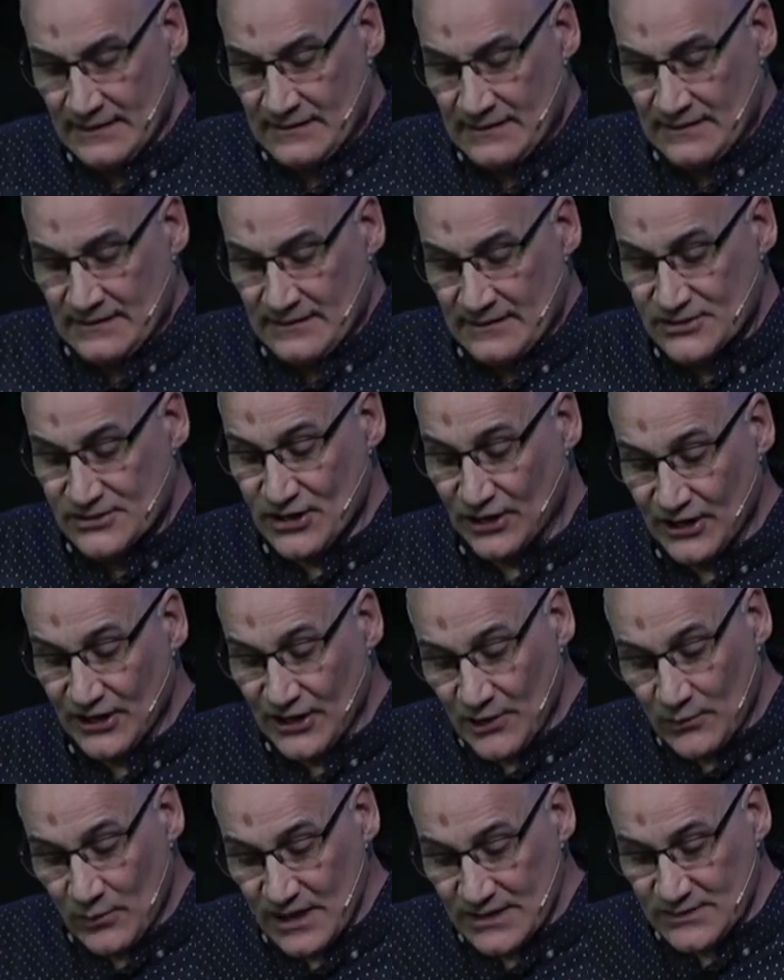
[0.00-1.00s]
So, in other
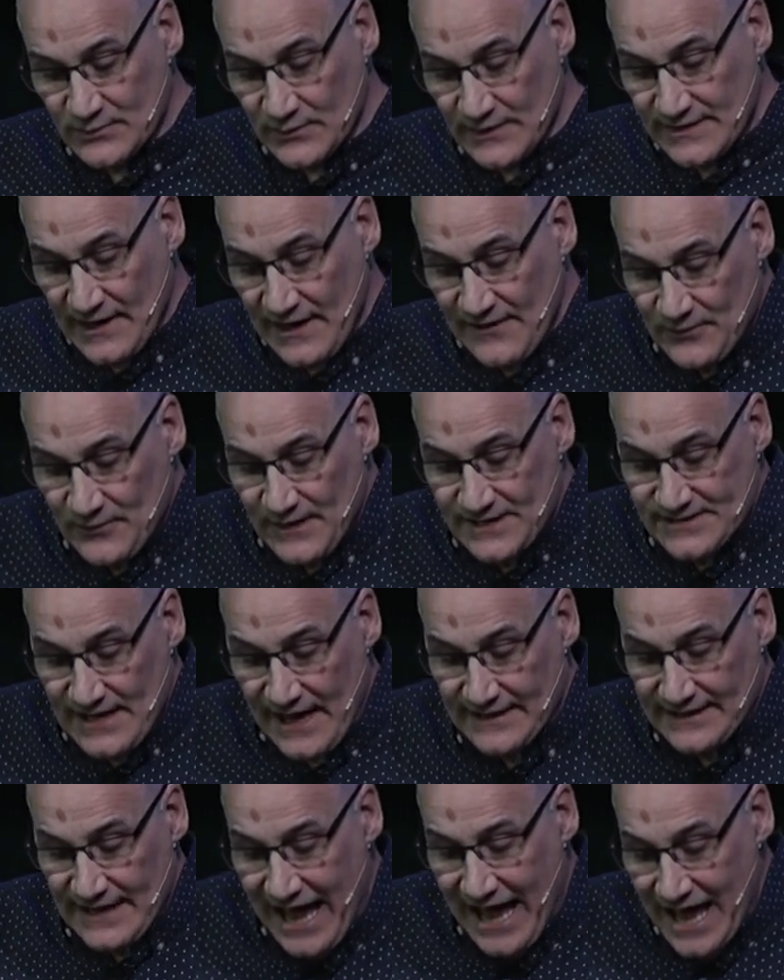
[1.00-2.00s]
words, we, if we
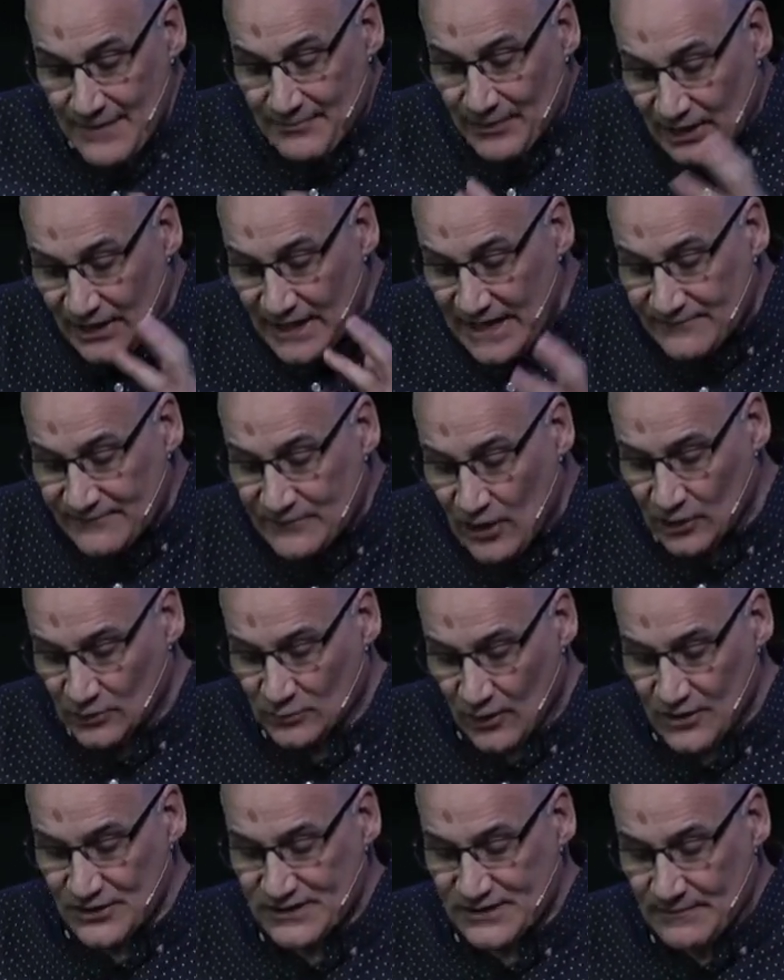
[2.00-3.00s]
said, I believe God
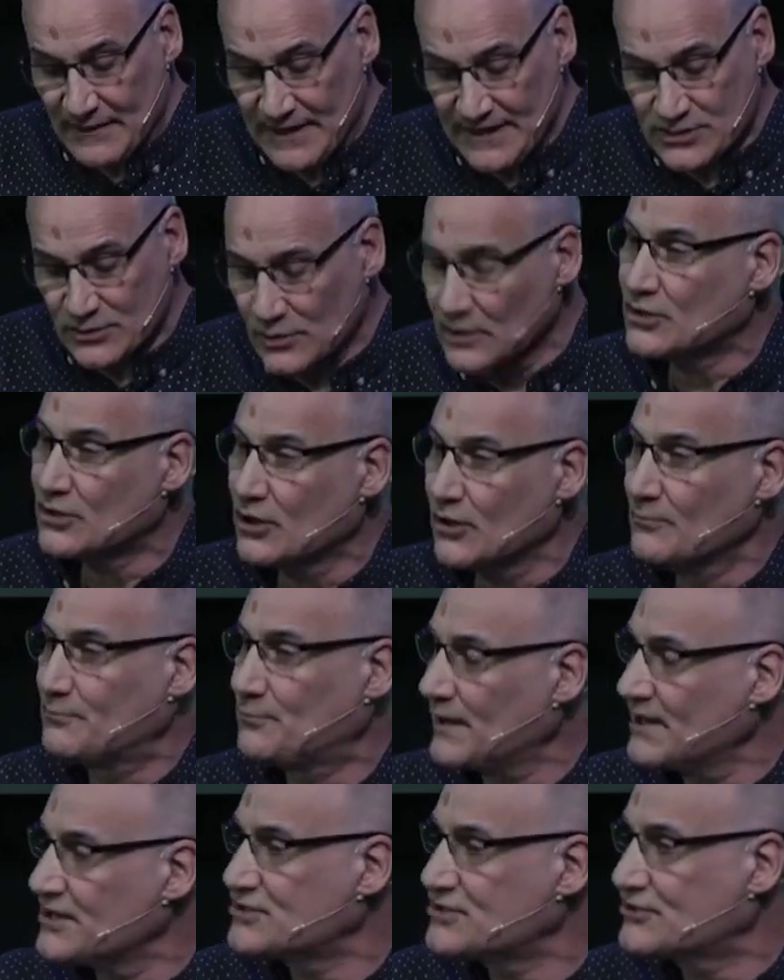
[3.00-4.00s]
wants me to
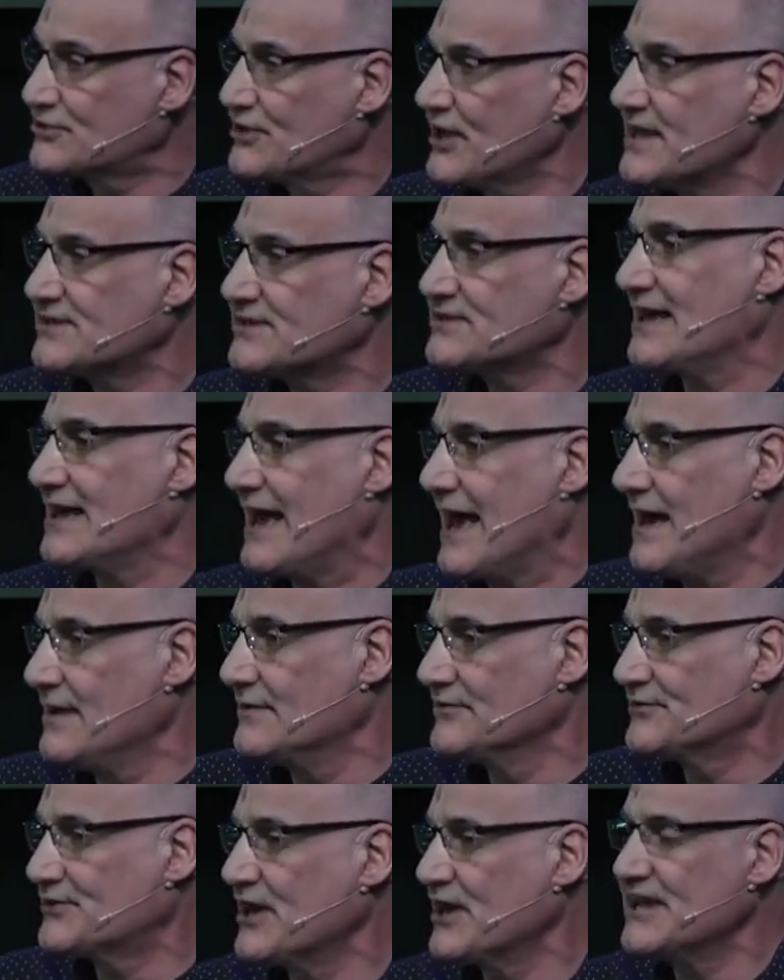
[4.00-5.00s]
accomplish this and
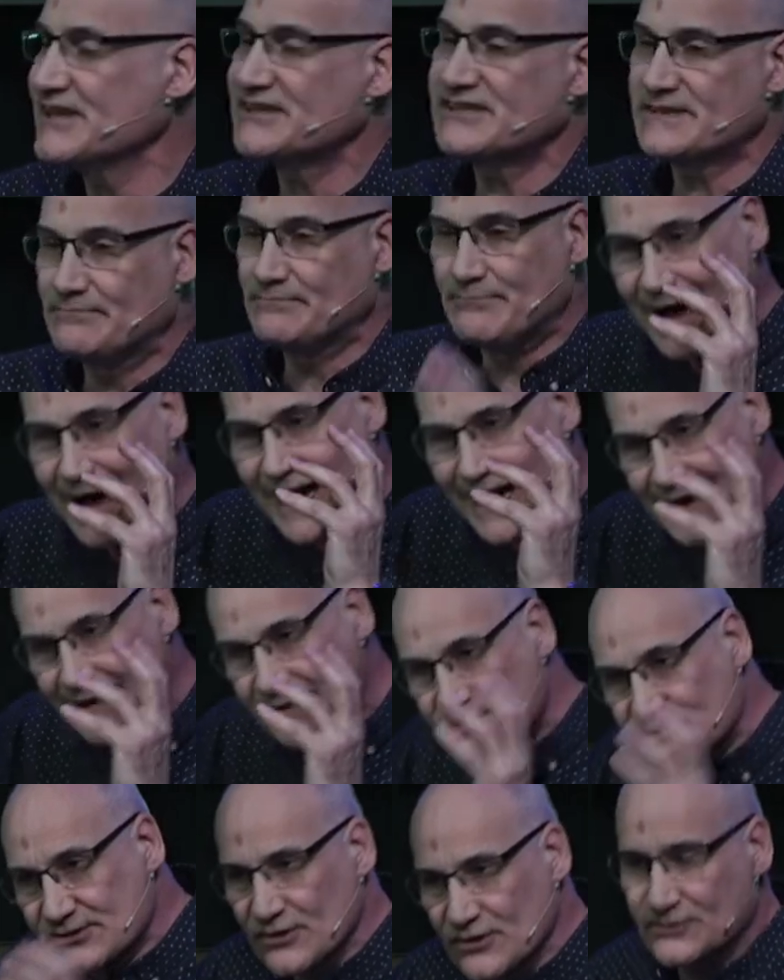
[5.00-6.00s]
this by
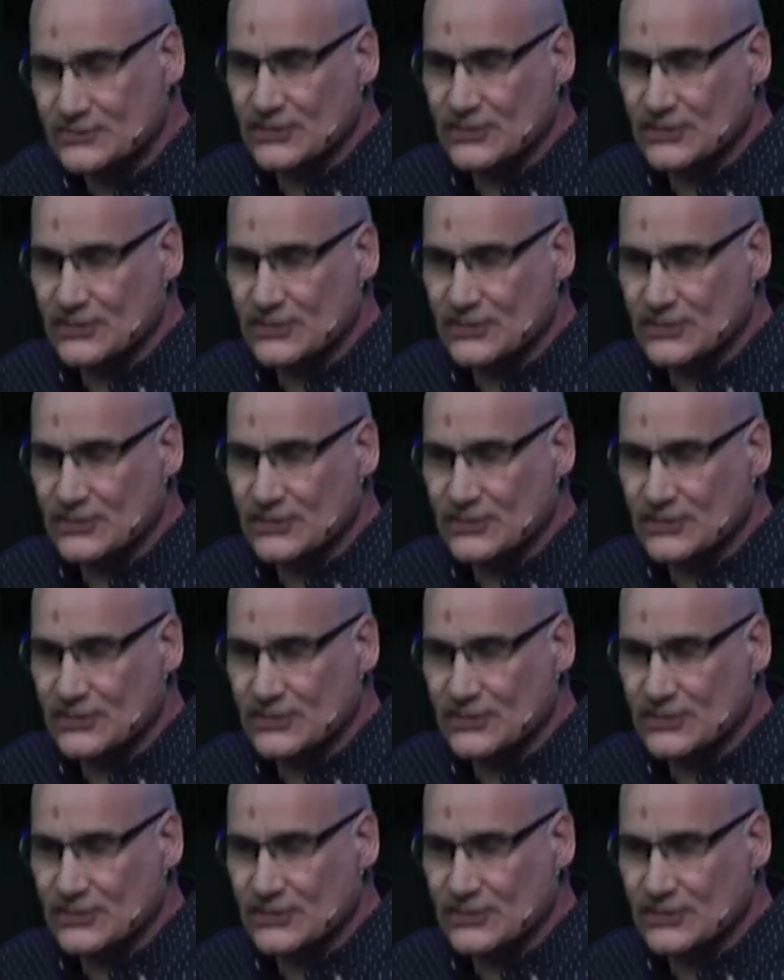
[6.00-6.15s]
such and